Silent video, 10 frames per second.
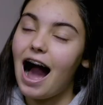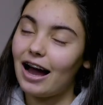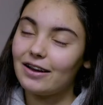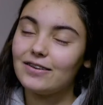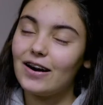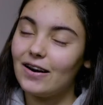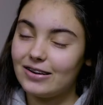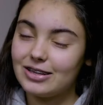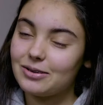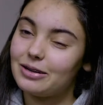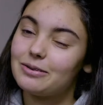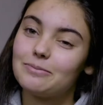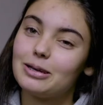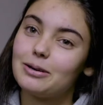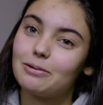I always wanted to
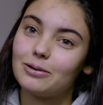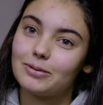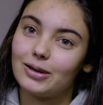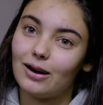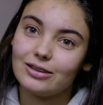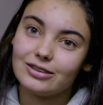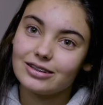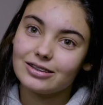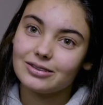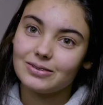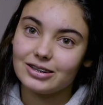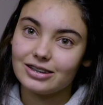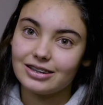be a pulmonologist, which